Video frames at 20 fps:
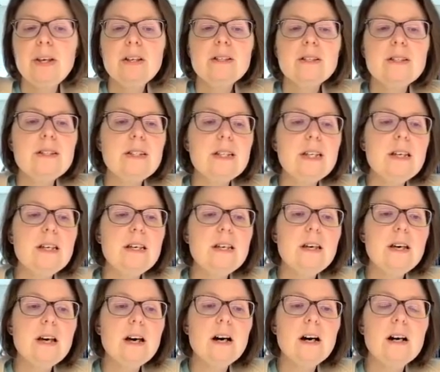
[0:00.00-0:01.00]

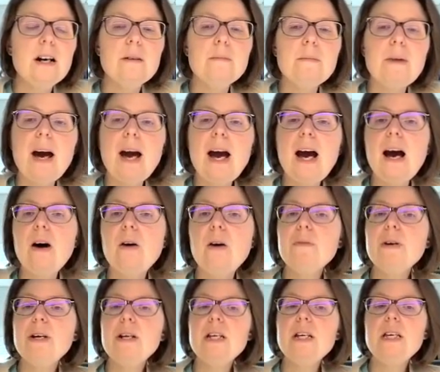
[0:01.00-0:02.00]
see how
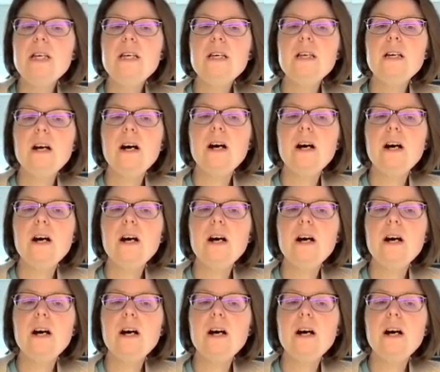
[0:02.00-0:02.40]
many